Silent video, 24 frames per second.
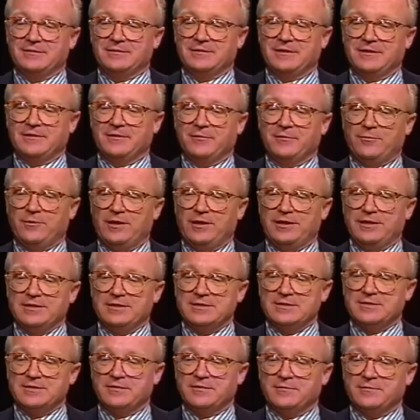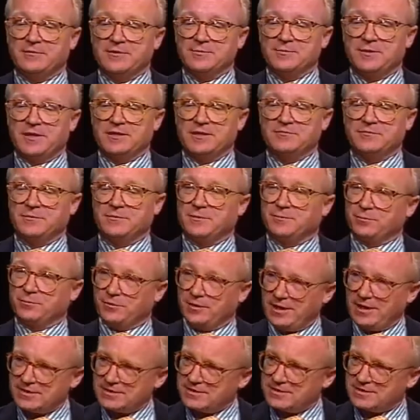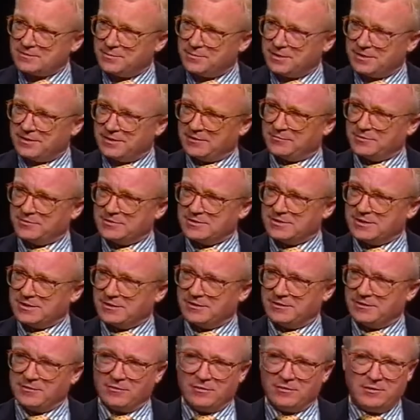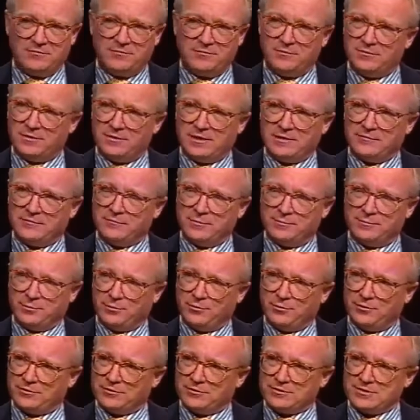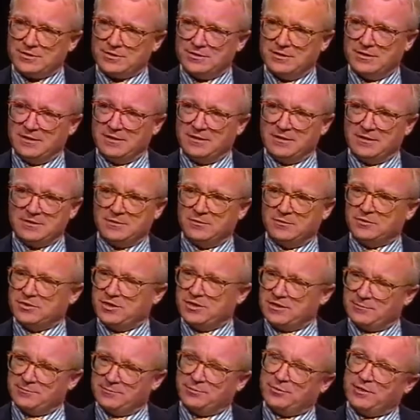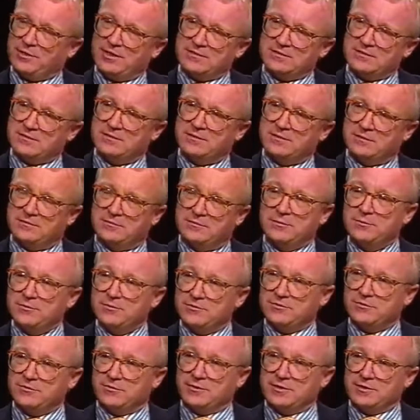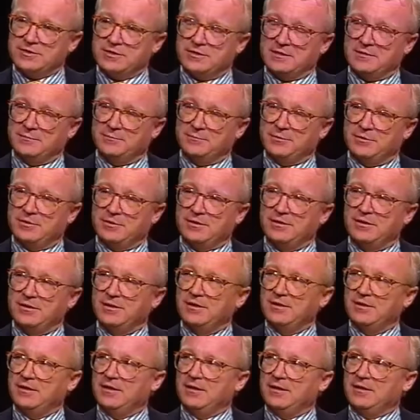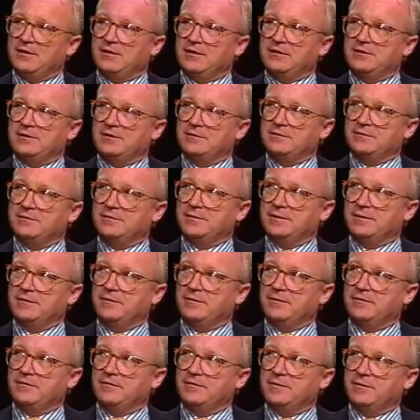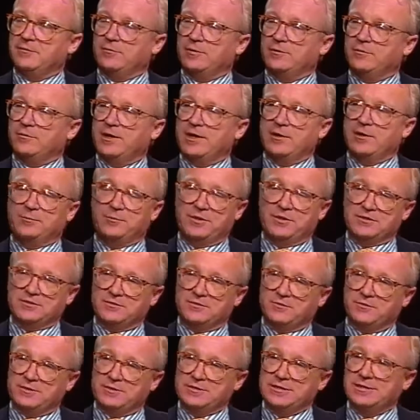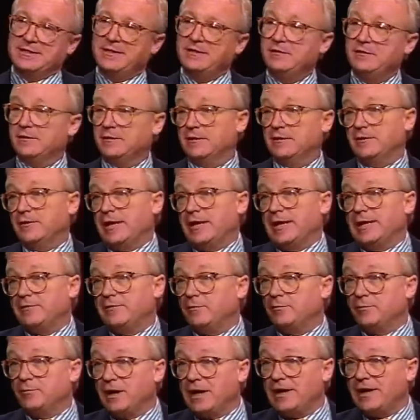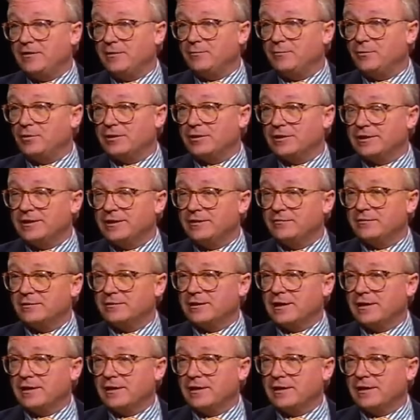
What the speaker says: Otherwise, the response from the press has been interesting. Awful lot of reporters. Associated Press did 2 stories on the book. There were wire press stories in England, and you can't even buy the book in England.